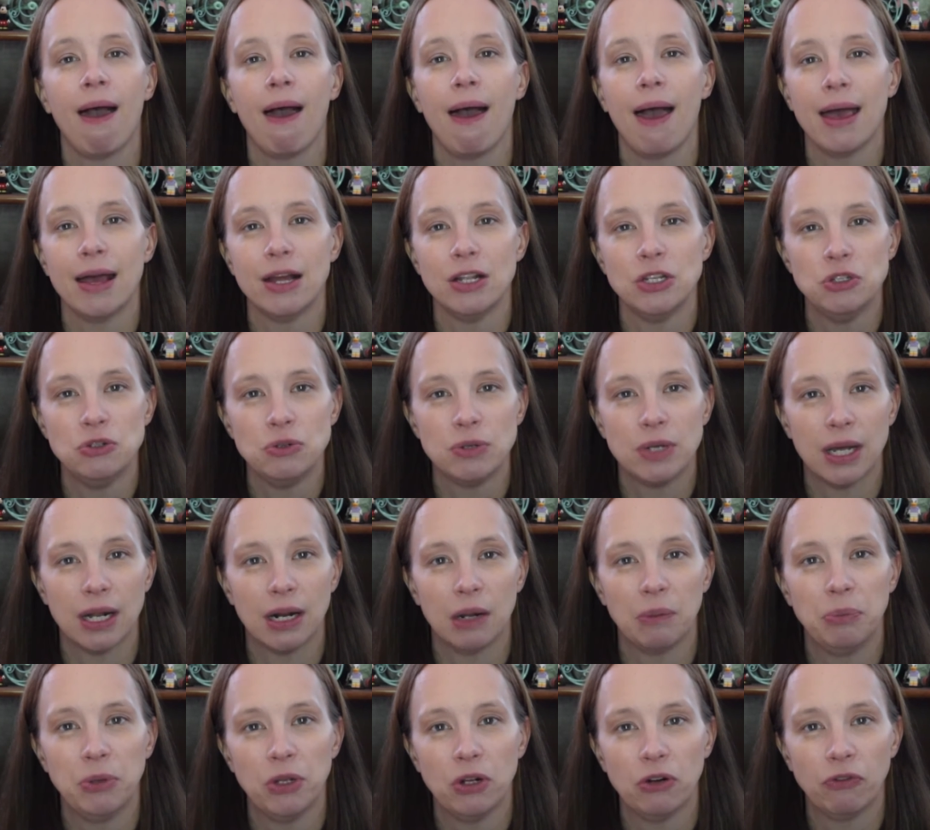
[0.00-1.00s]
and you get
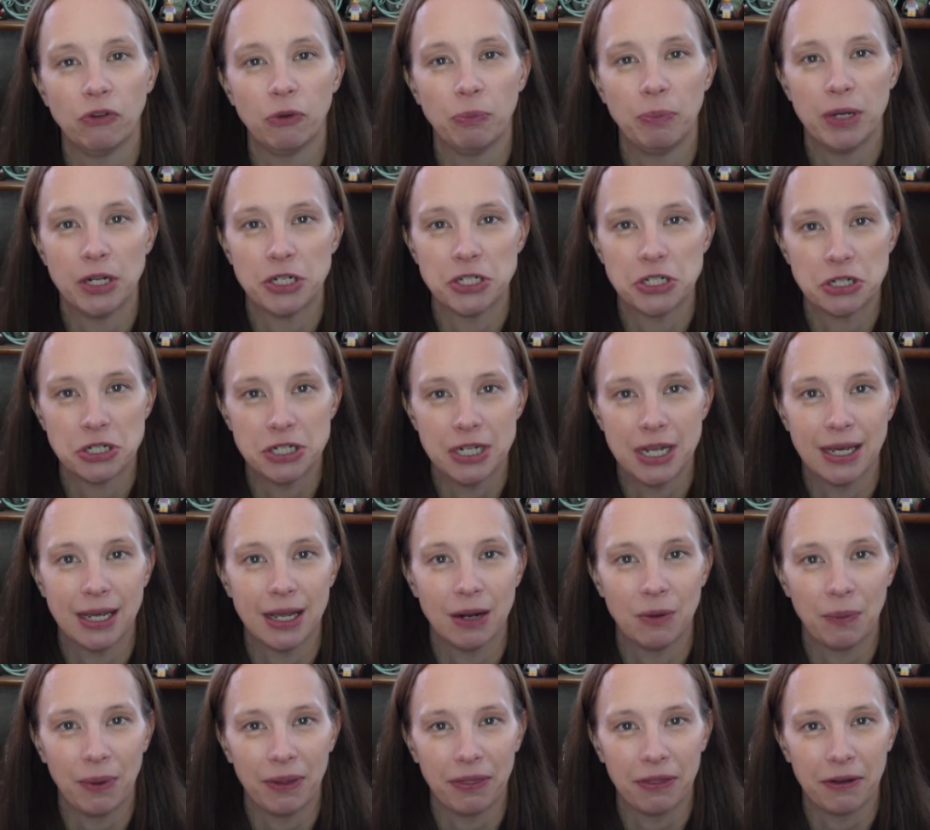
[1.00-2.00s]
a beautiful picture
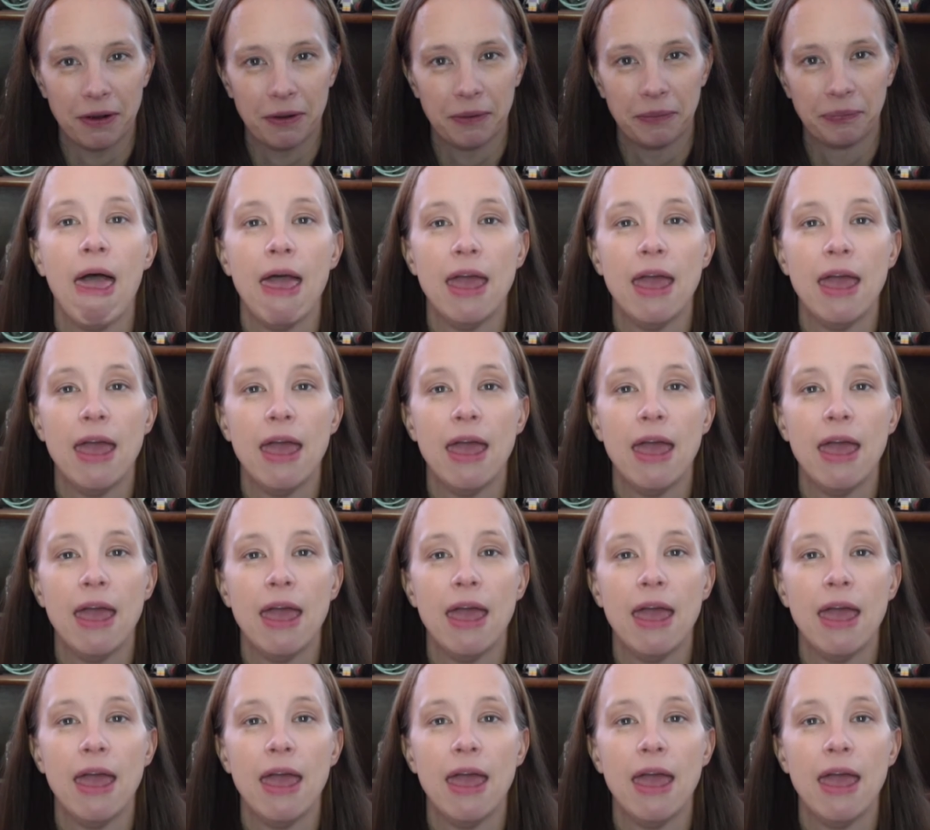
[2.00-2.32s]
taken with her.